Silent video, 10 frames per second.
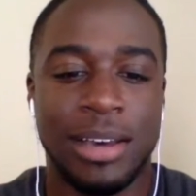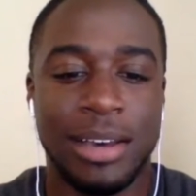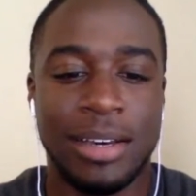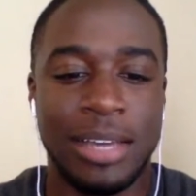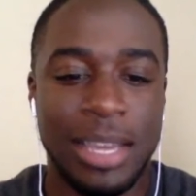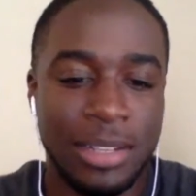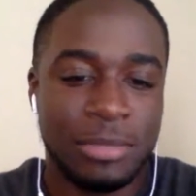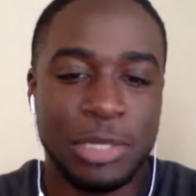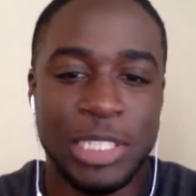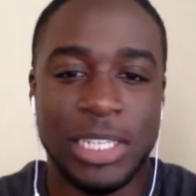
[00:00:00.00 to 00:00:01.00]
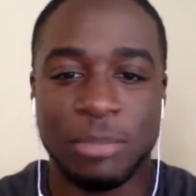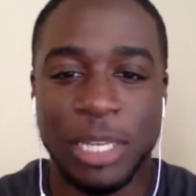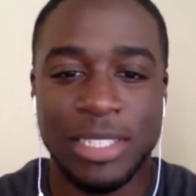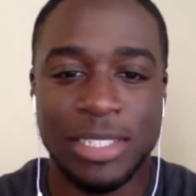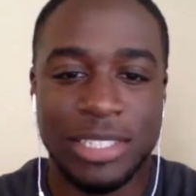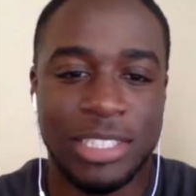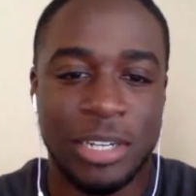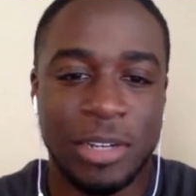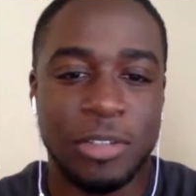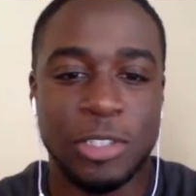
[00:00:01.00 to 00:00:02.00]
and basically
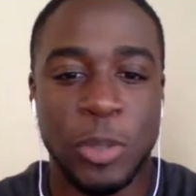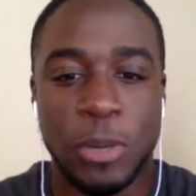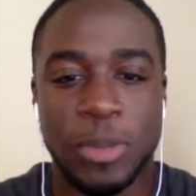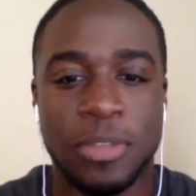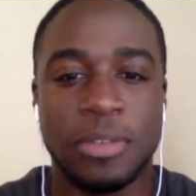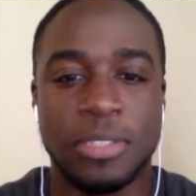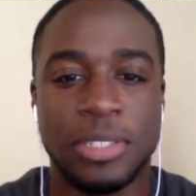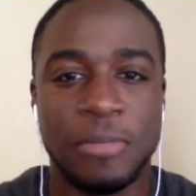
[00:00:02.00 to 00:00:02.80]
just share their story with you.